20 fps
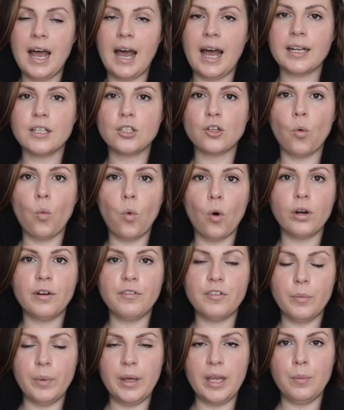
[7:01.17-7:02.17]
And one
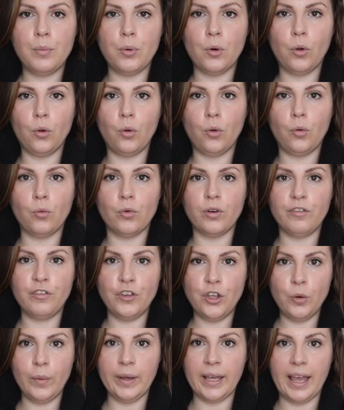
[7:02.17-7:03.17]
of the people
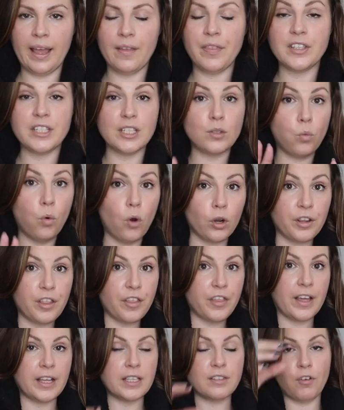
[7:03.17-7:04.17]
reviewing it, this is one of
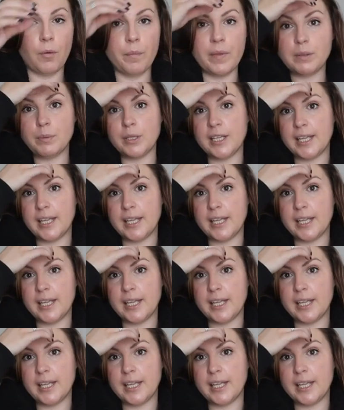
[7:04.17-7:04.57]
the things from this